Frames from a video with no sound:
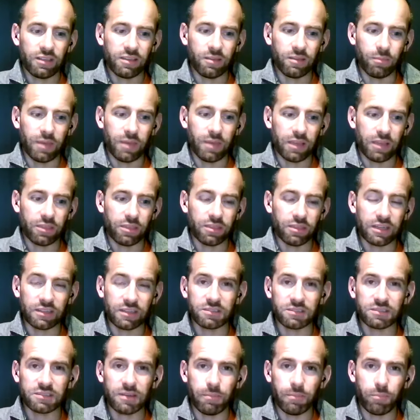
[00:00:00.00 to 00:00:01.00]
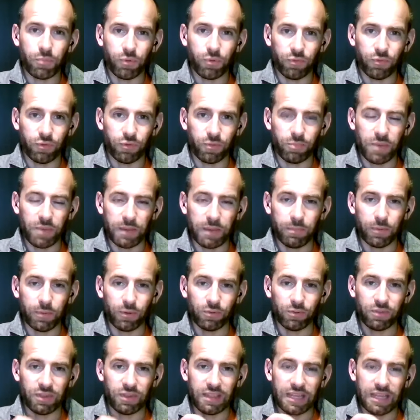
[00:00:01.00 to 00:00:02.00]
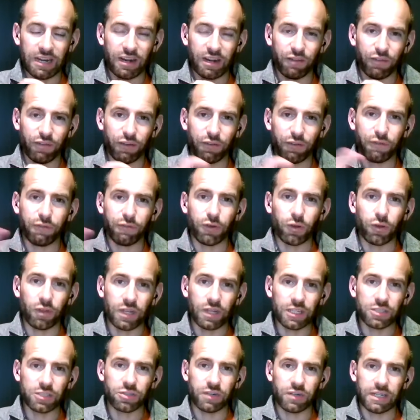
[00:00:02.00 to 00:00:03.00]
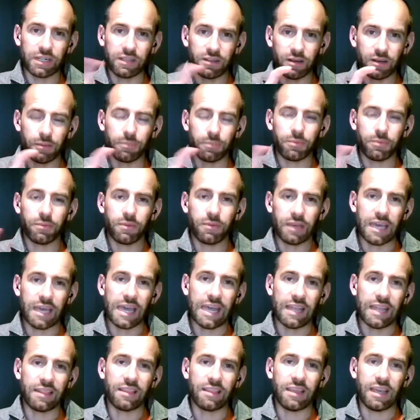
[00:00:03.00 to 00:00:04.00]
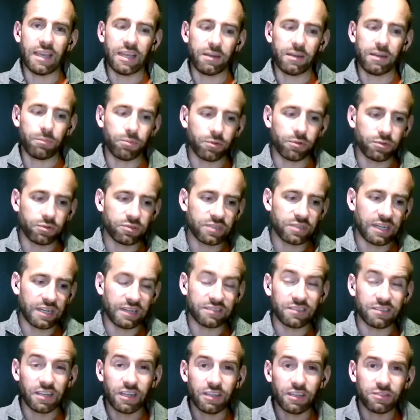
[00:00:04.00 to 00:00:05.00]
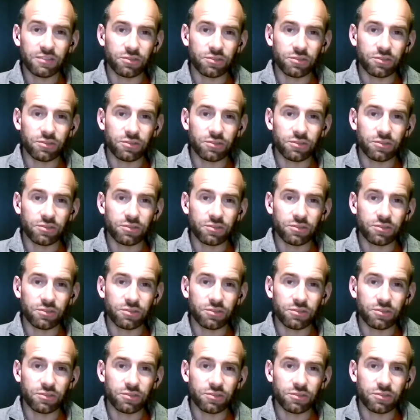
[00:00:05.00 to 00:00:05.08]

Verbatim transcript: to make things simple for people to then have a fully joined up end-to-end process?